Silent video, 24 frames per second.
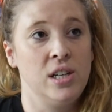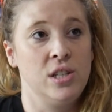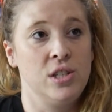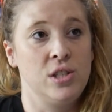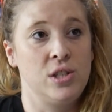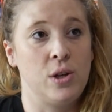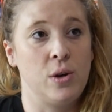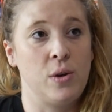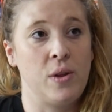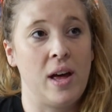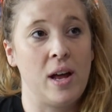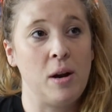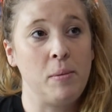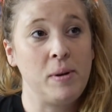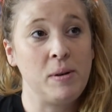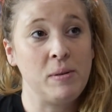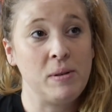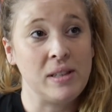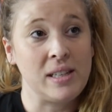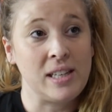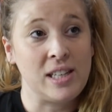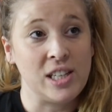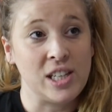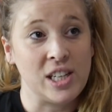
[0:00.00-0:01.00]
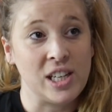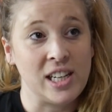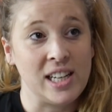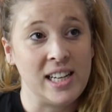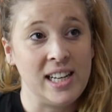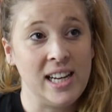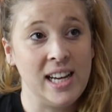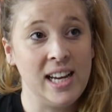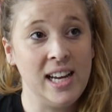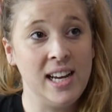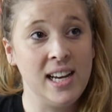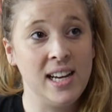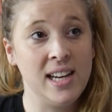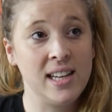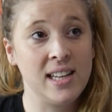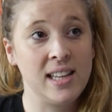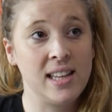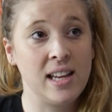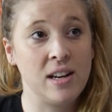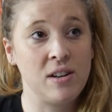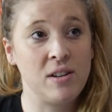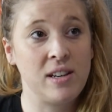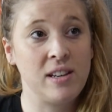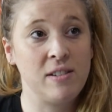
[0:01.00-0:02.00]
so that'll be really good.
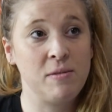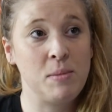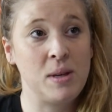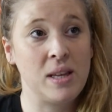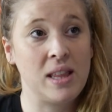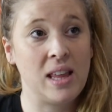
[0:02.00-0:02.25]
That'll give me